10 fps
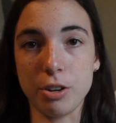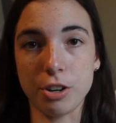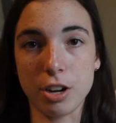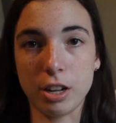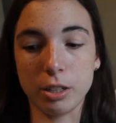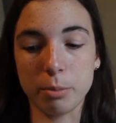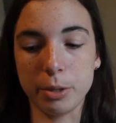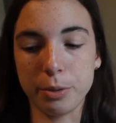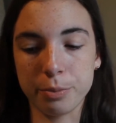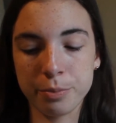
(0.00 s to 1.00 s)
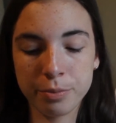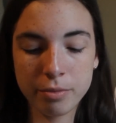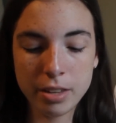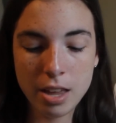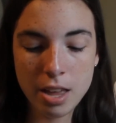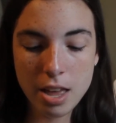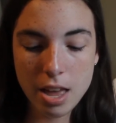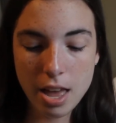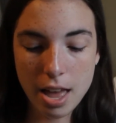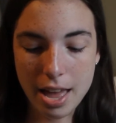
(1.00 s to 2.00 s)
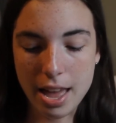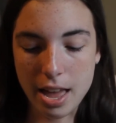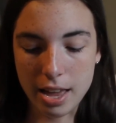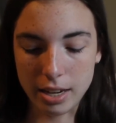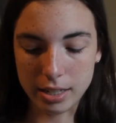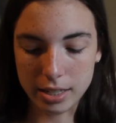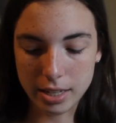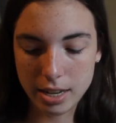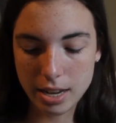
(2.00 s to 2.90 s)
your collarbone. And